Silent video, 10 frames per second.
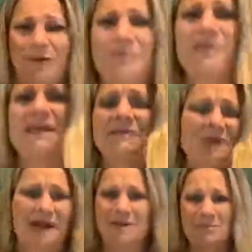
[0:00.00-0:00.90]
probably
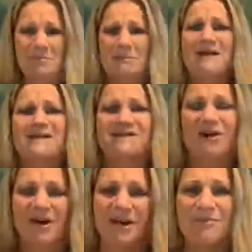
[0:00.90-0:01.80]
a couple of months
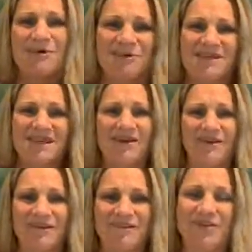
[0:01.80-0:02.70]
talking about this
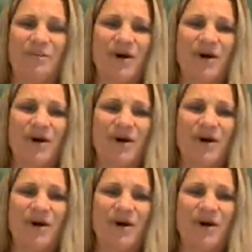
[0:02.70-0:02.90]
area of the